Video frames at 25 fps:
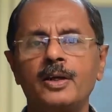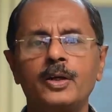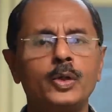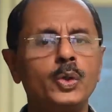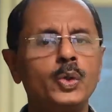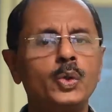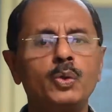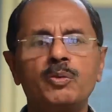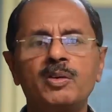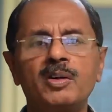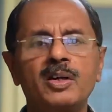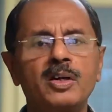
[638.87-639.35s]

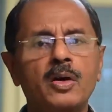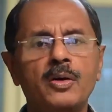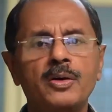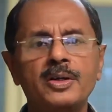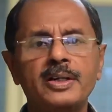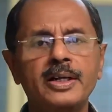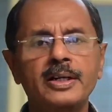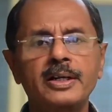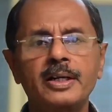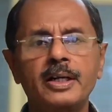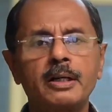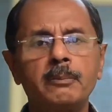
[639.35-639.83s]
you will not
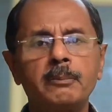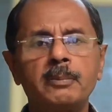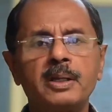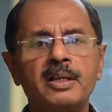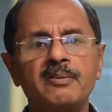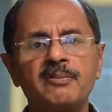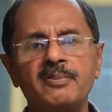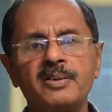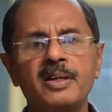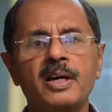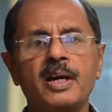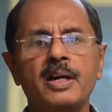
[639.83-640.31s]
get any
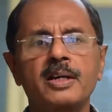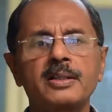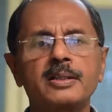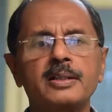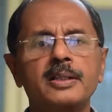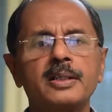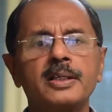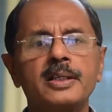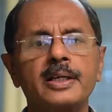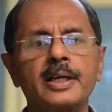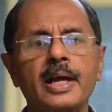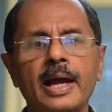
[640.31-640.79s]
benefit under
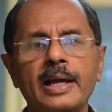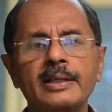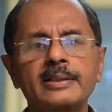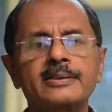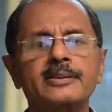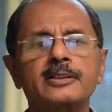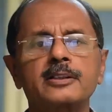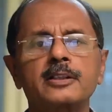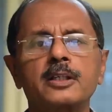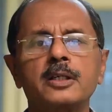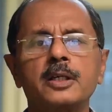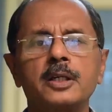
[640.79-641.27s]
the
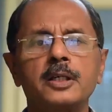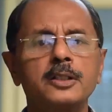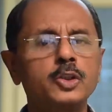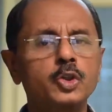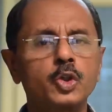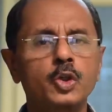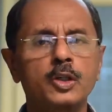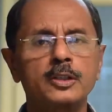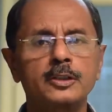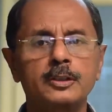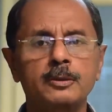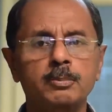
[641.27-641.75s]
accident
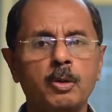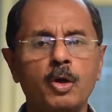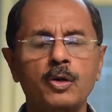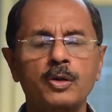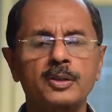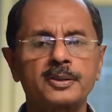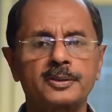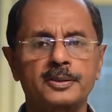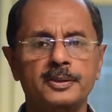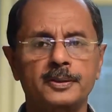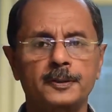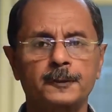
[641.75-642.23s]
insurance
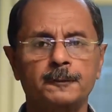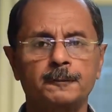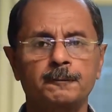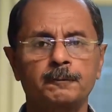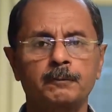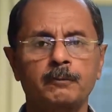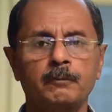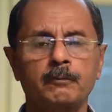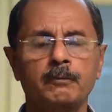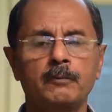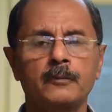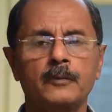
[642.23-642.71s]
policy.
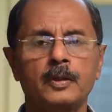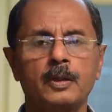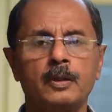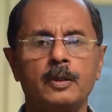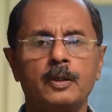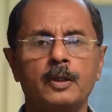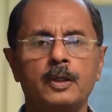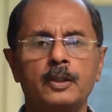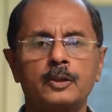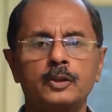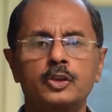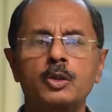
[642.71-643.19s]

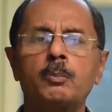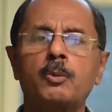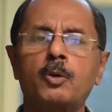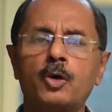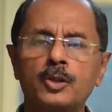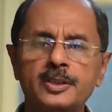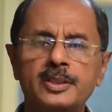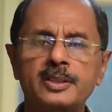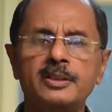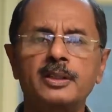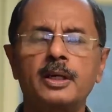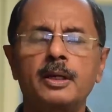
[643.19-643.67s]
So
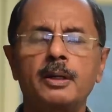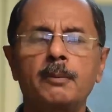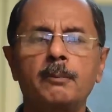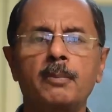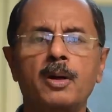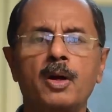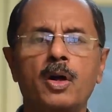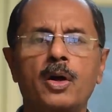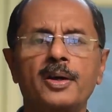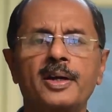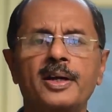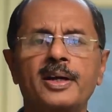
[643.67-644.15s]
most of the
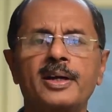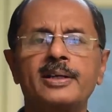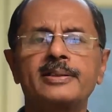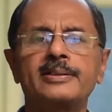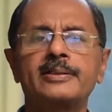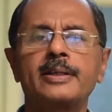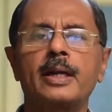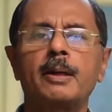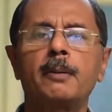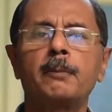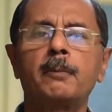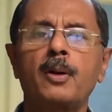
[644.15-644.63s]
employers
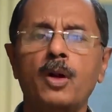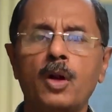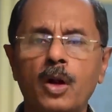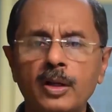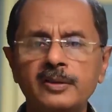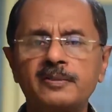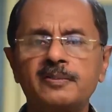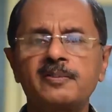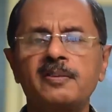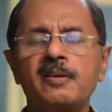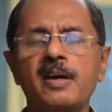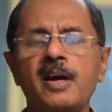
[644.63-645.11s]
and
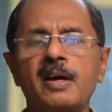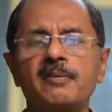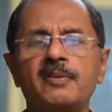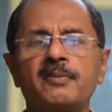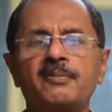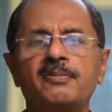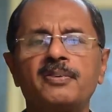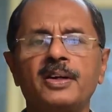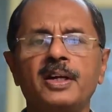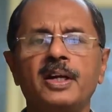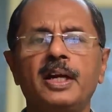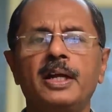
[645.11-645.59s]
employees will have a
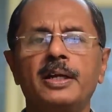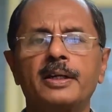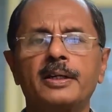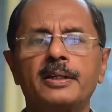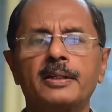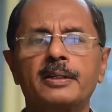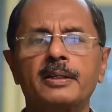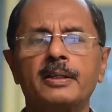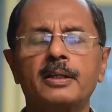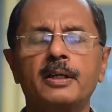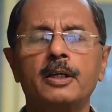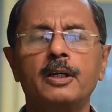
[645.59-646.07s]

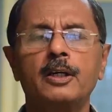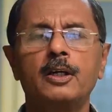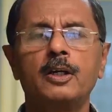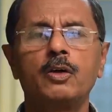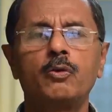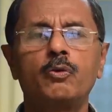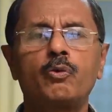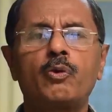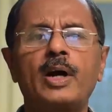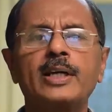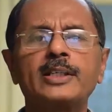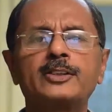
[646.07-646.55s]
feeling,
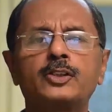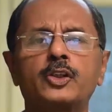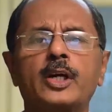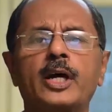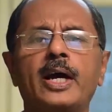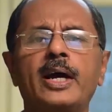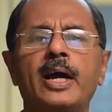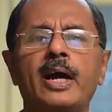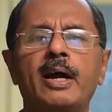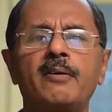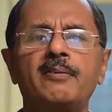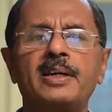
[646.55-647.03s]
why should
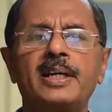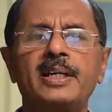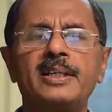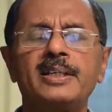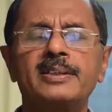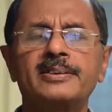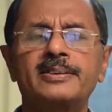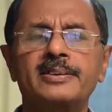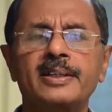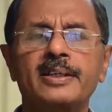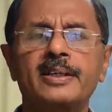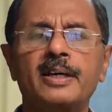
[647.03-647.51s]
I have an
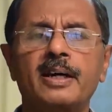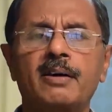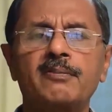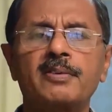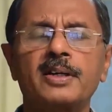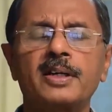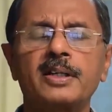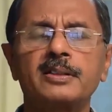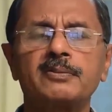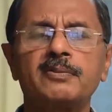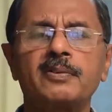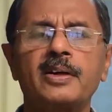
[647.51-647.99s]
ESI
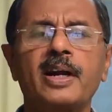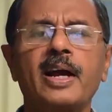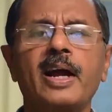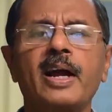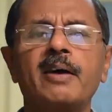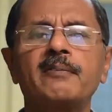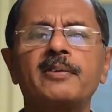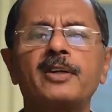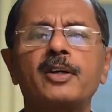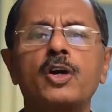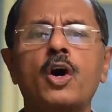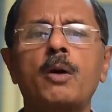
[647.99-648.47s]
coverage when I
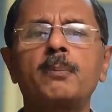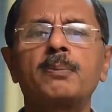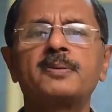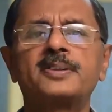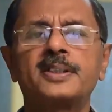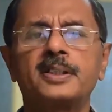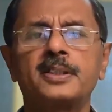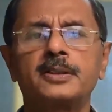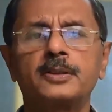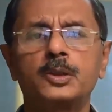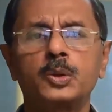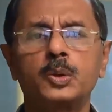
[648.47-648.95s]
have an
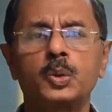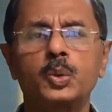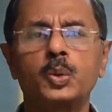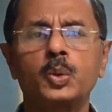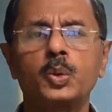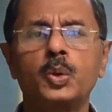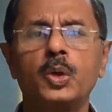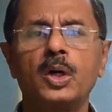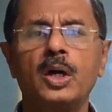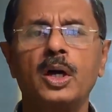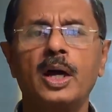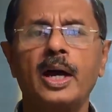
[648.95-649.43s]
option to
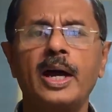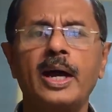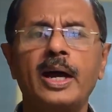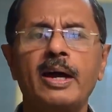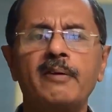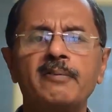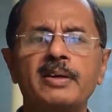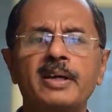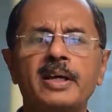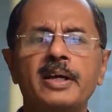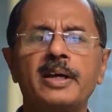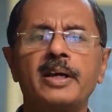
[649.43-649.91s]

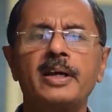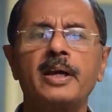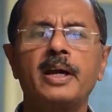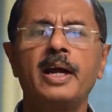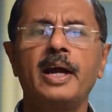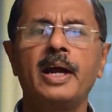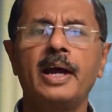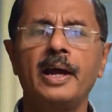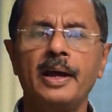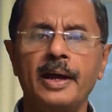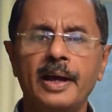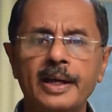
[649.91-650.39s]
have an
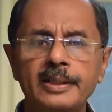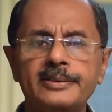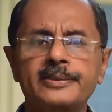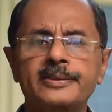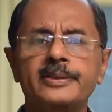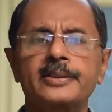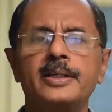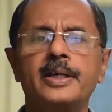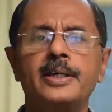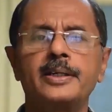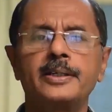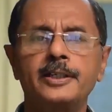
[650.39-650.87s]

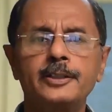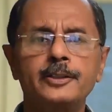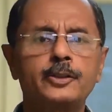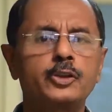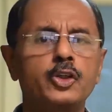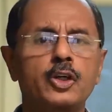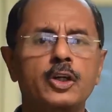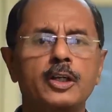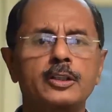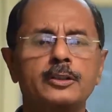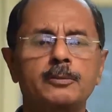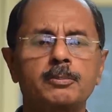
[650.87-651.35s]
accident
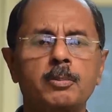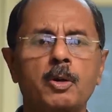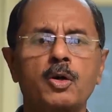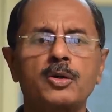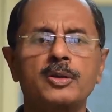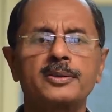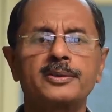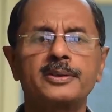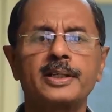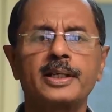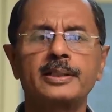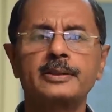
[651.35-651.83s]
insurance
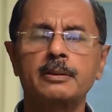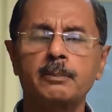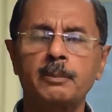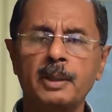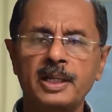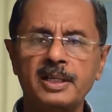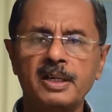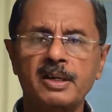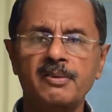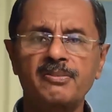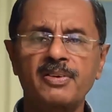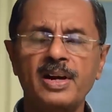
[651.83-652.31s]
policy? As a
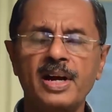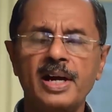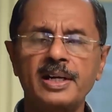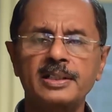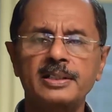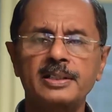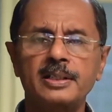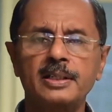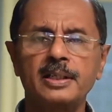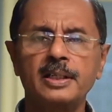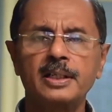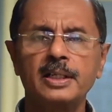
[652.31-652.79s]
matter of
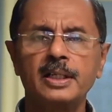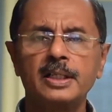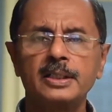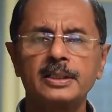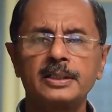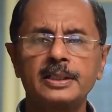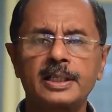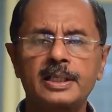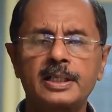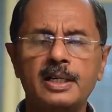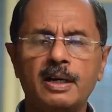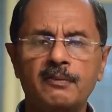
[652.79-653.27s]
fact,
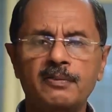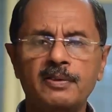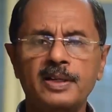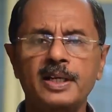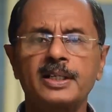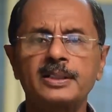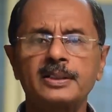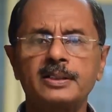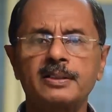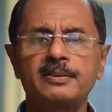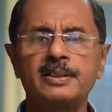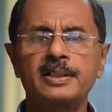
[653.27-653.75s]
the
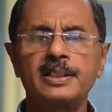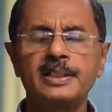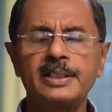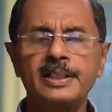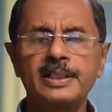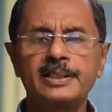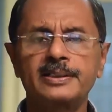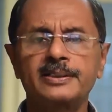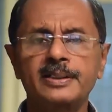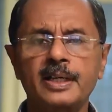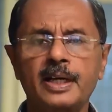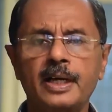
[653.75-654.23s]
coverage of the
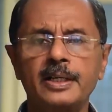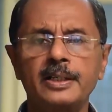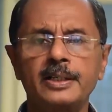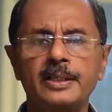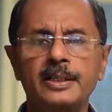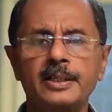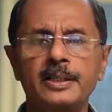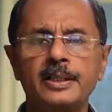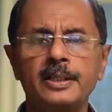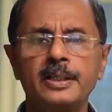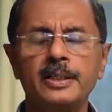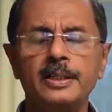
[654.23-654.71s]

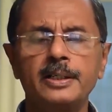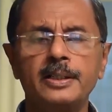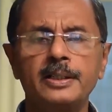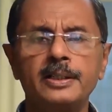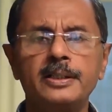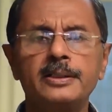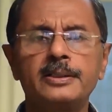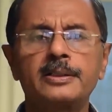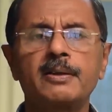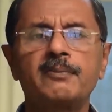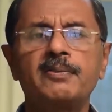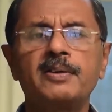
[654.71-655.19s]
ESI
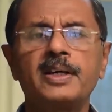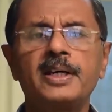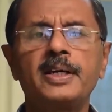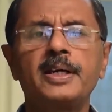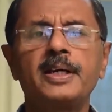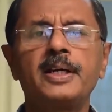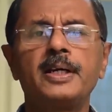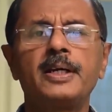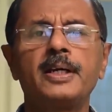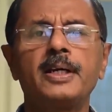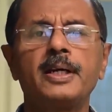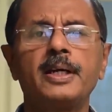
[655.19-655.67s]

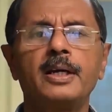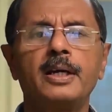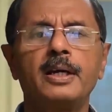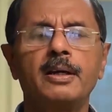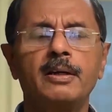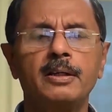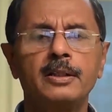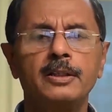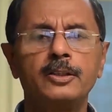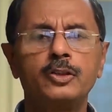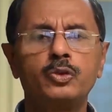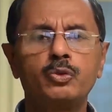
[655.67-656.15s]

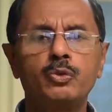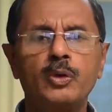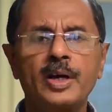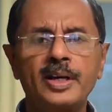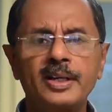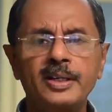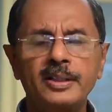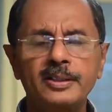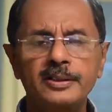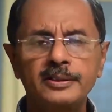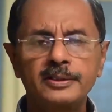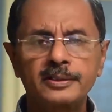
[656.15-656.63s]
is
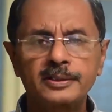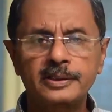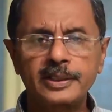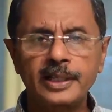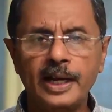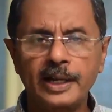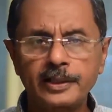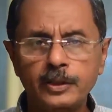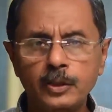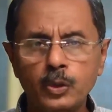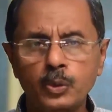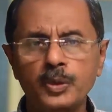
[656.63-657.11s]
very
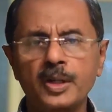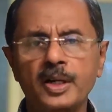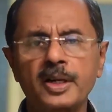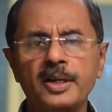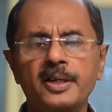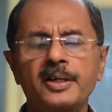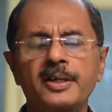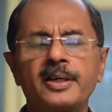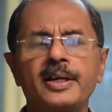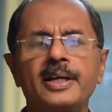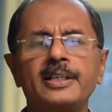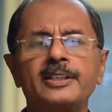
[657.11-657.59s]

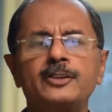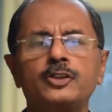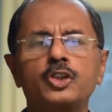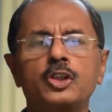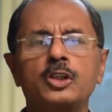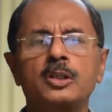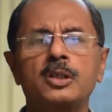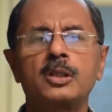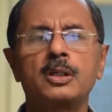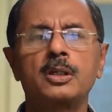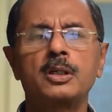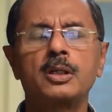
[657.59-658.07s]
statutory in
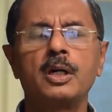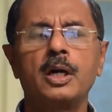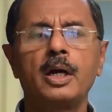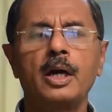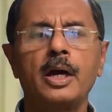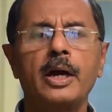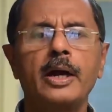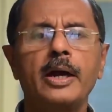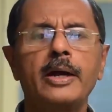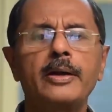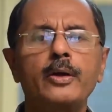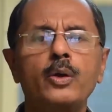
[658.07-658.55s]
nature,
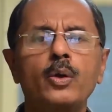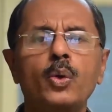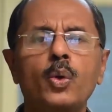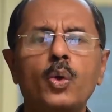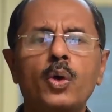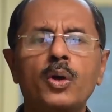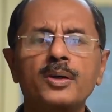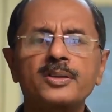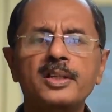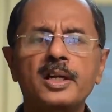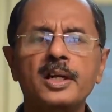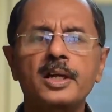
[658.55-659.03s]
and
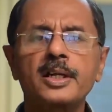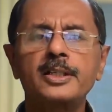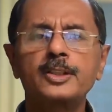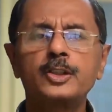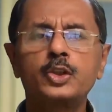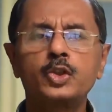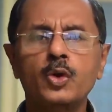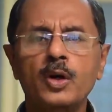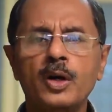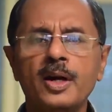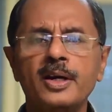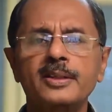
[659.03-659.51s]
no other
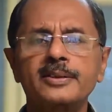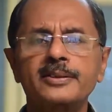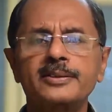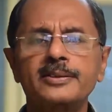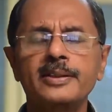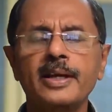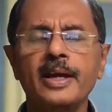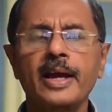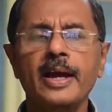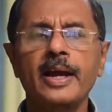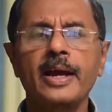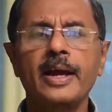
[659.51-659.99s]
insurance
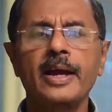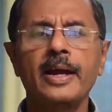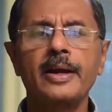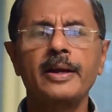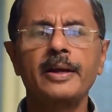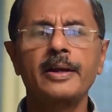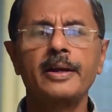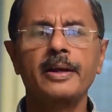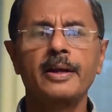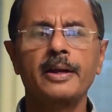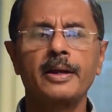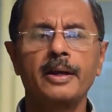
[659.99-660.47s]

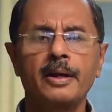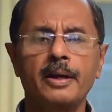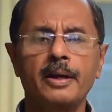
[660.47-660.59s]
can